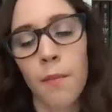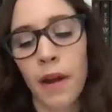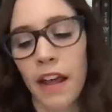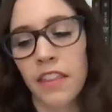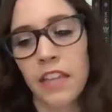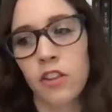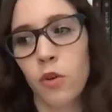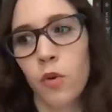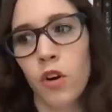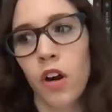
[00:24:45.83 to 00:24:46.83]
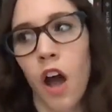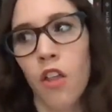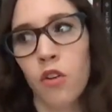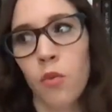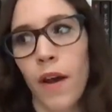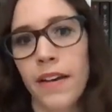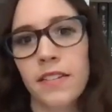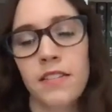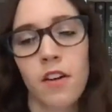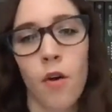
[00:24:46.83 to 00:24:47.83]
But I think there were other
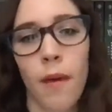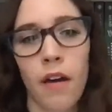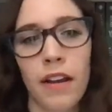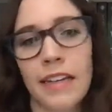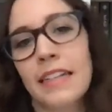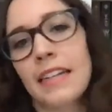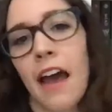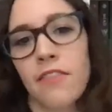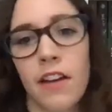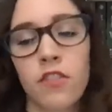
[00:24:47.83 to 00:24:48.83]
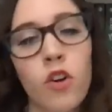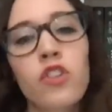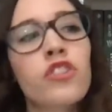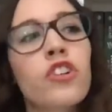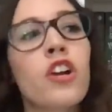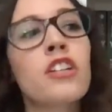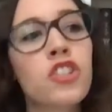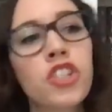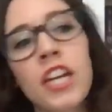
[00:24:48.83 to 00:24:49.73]
ways to go about it. He didn't have to.